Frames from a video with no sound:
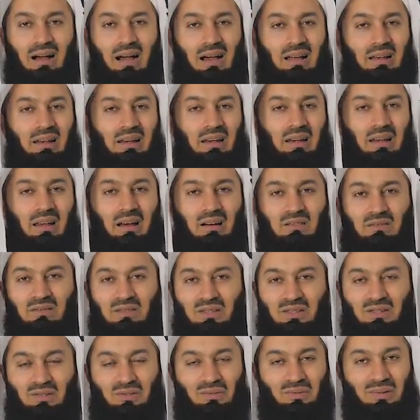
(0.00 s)
I
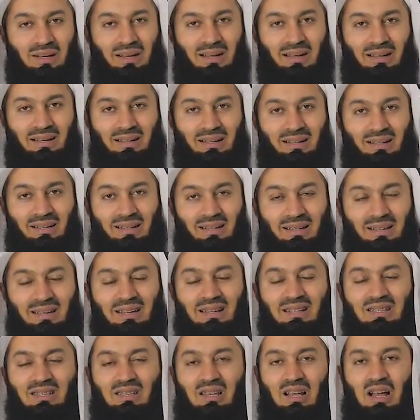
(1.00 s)
love this dua.
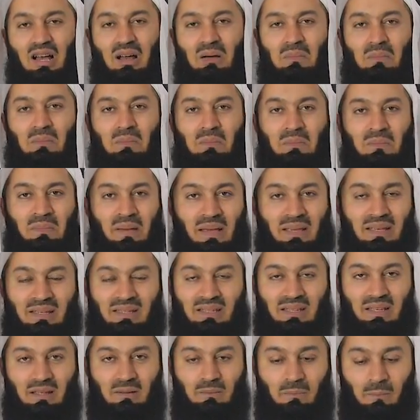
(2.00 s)
It's
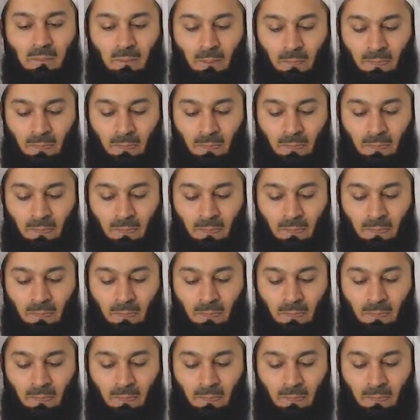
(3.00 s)
amazing.